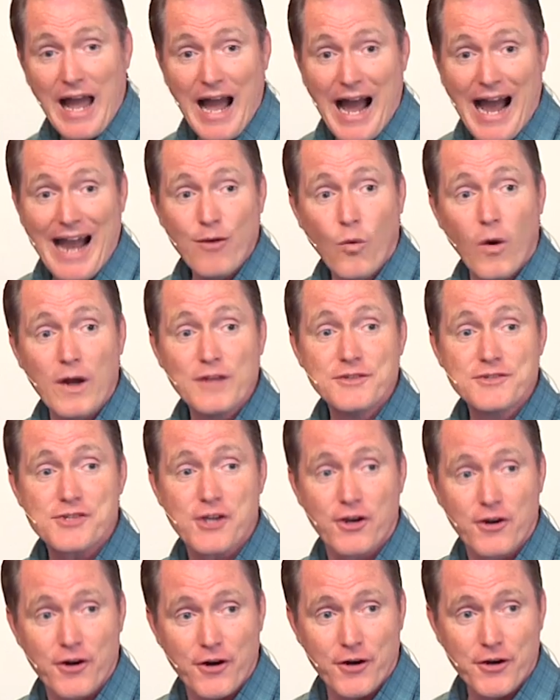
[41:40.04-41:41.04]
I
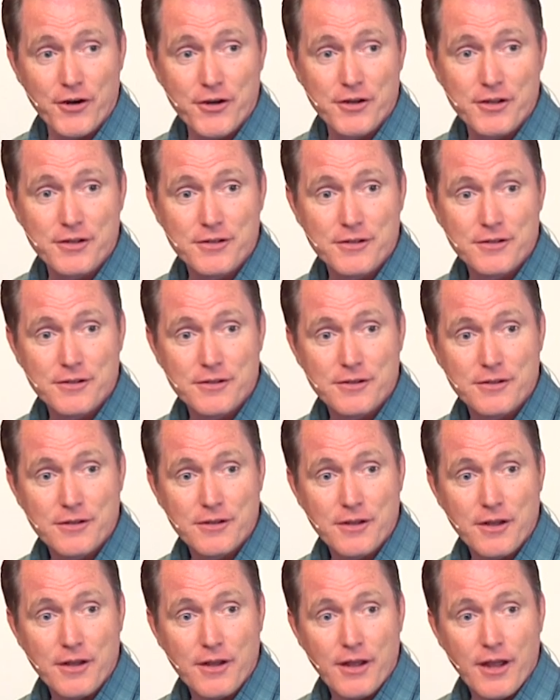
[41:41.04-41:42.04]
once heard
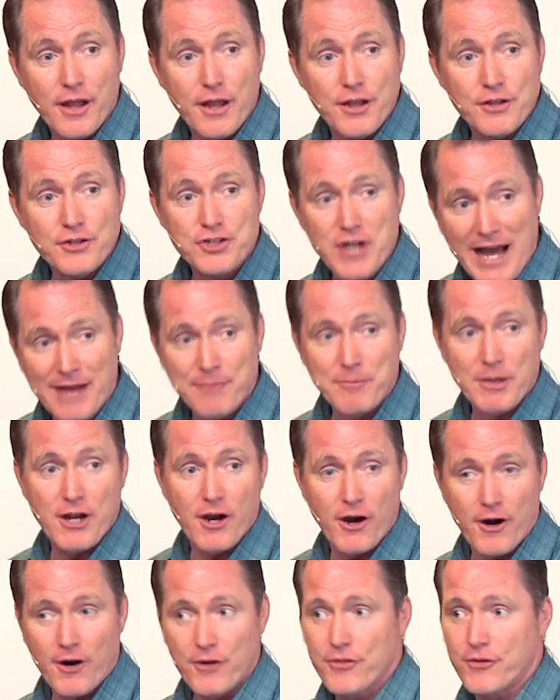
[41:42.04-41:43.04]
John
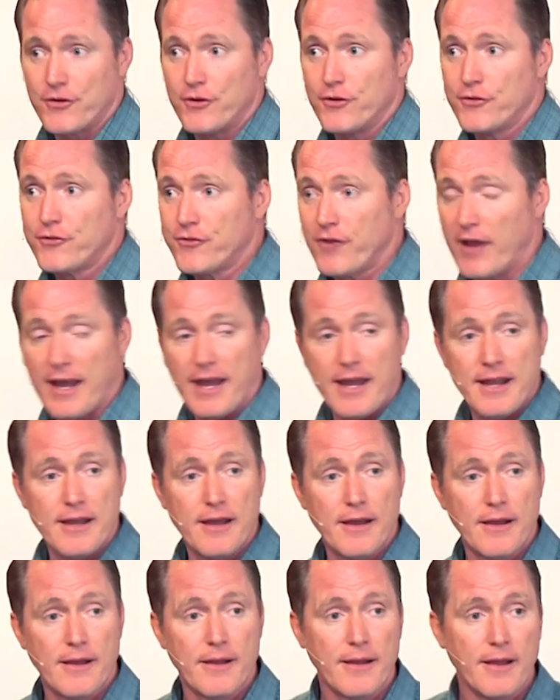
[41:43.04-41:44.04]
MacArthur
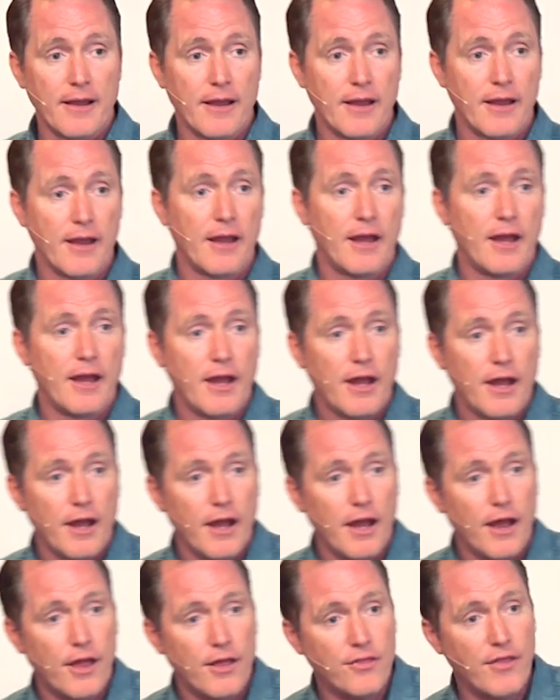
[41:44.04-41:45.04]
say
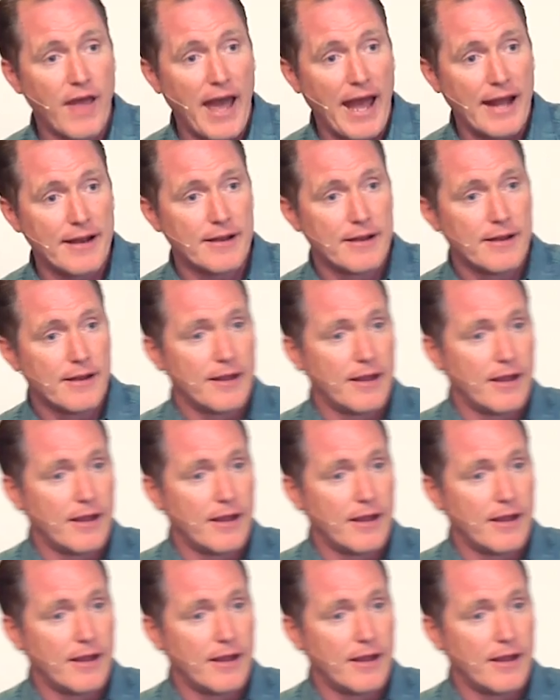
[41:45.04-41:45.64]
that